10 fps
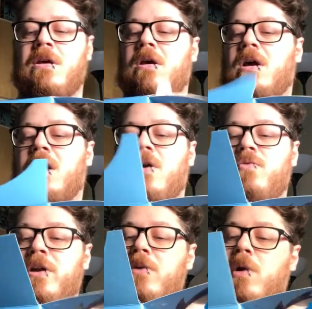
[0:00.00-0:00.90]

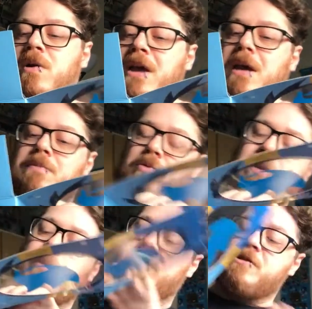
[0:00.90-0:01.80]
really well kept,
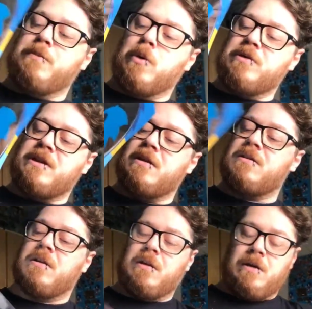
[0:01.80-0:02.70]
really well
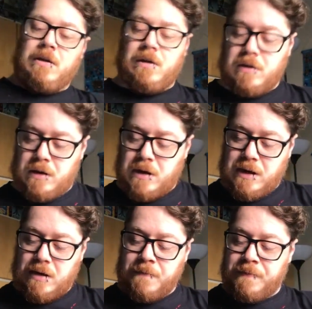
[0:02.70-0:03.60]
supported.
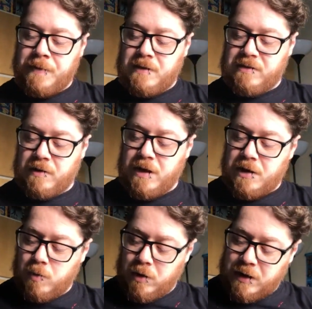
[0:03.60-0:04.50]
So yeah,
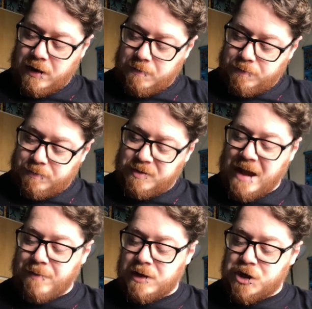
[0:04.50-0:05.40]
you won't get it
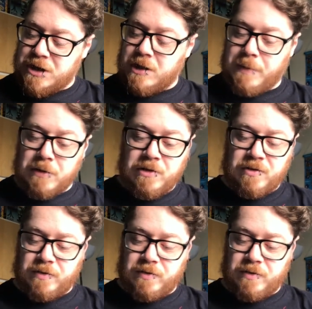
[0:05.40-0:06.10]
damaged in the post.